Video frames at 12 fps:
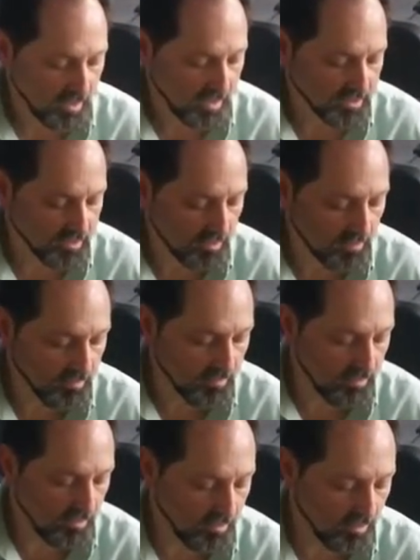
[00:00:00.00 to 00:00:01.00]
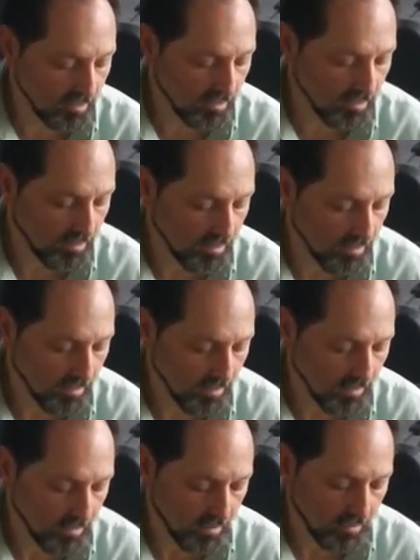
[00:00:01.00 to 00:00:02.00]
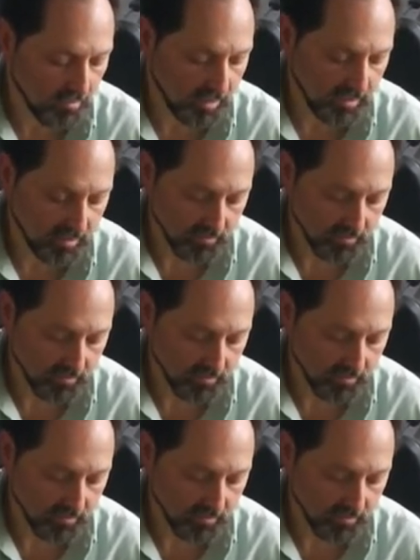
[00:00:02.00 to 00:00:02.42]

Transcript: And stop. All right.